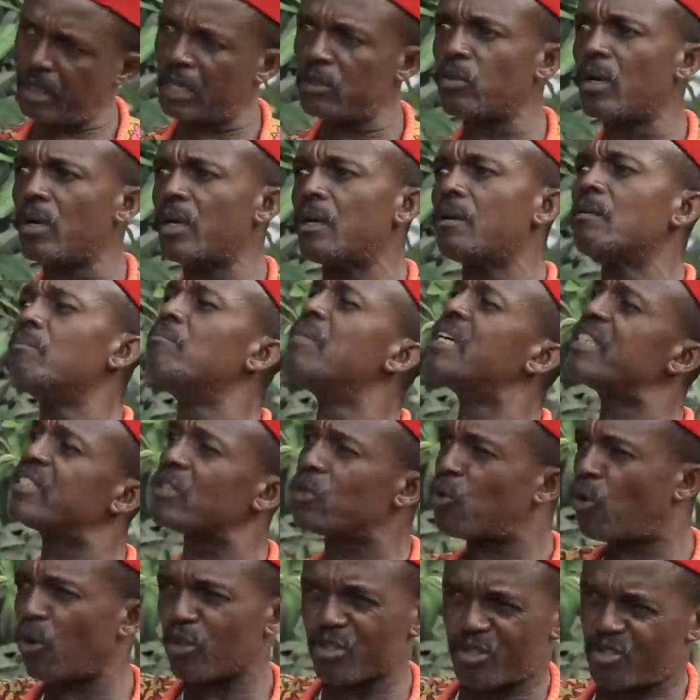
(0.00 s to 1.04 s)
anyway, may
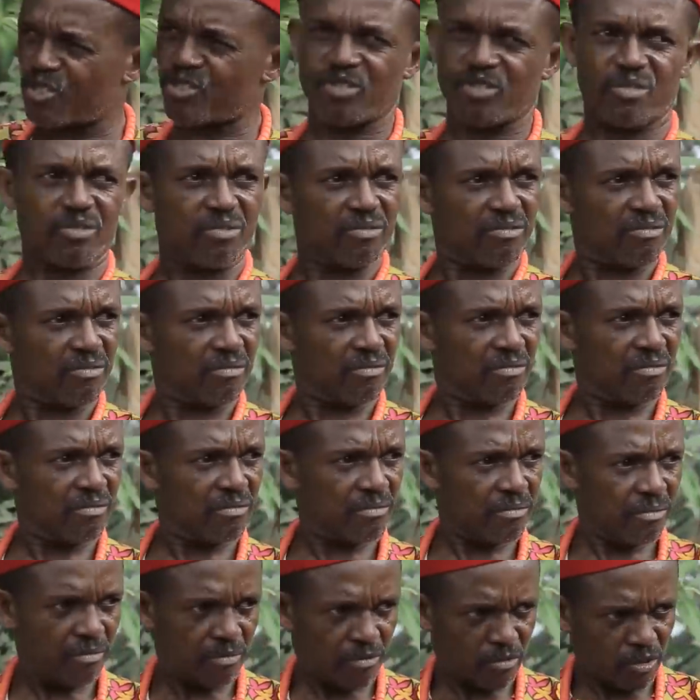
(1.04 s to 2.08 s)
the gods
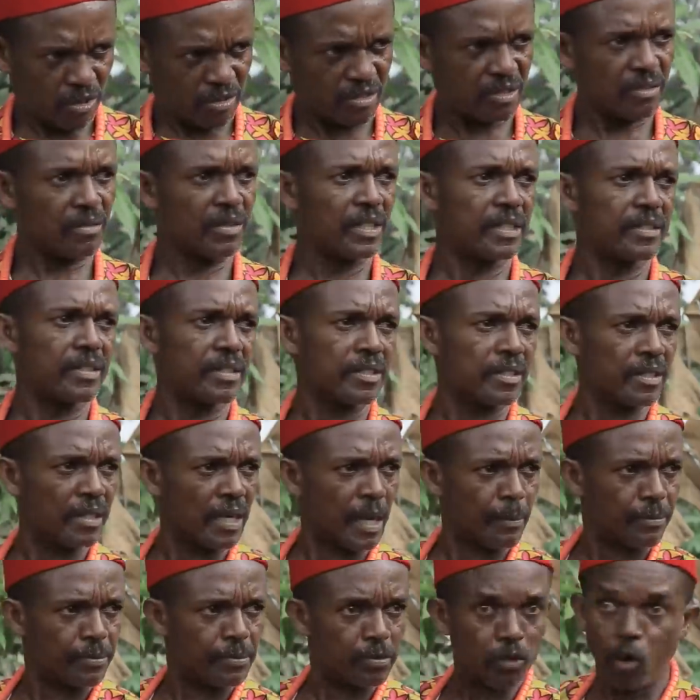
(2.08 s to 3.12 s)
not let this
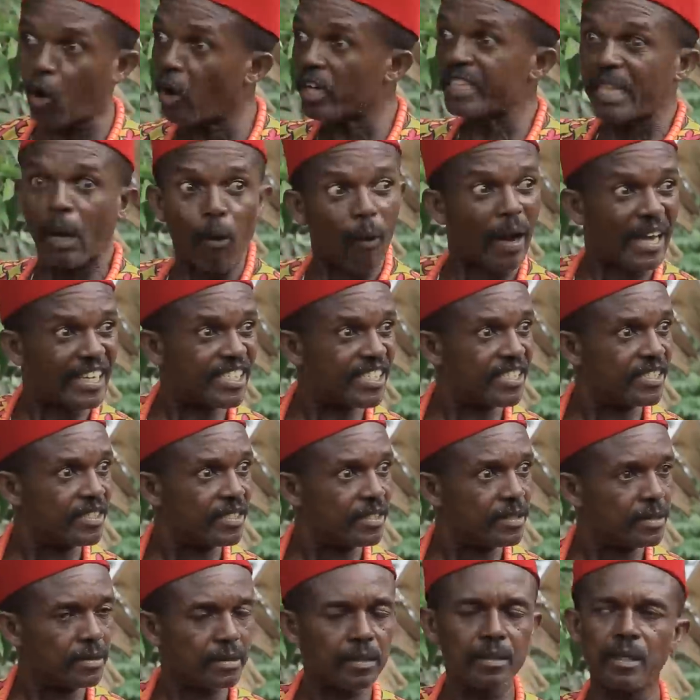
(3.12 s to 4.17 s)
thing happen.
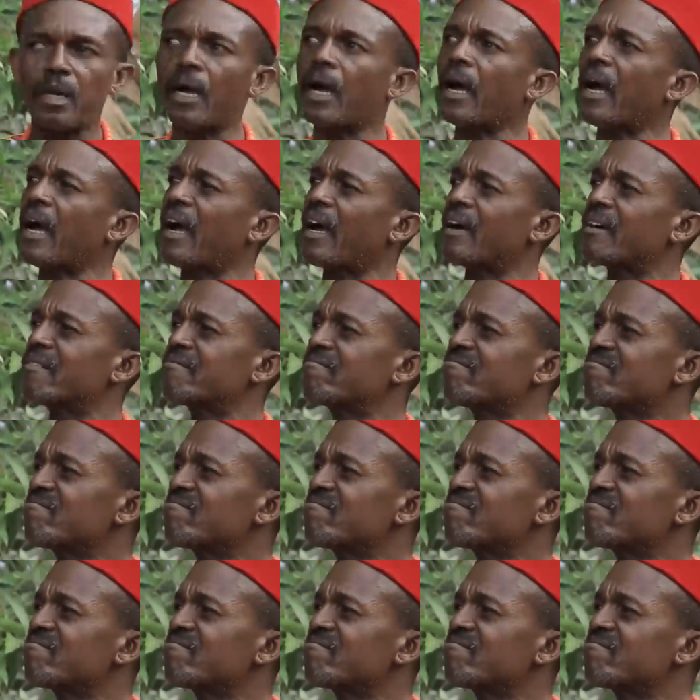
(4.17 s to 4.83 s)
Otherwise, ha!